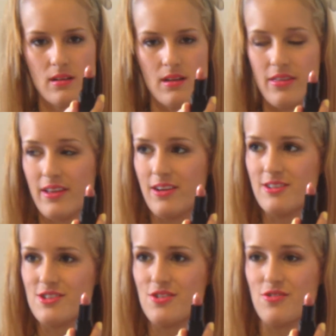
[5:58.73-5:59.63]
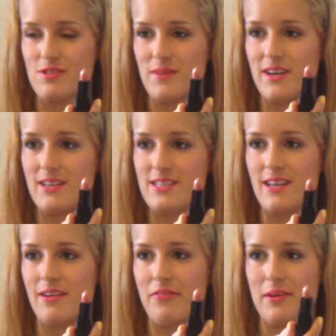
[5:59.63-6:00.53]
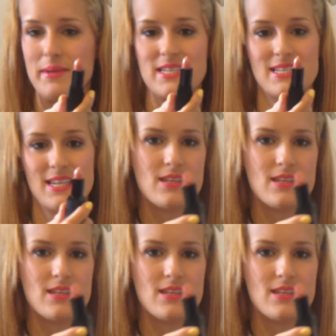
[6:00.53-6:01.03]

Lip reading: I think I just crossed my eyes then, I feel a bit dizzy.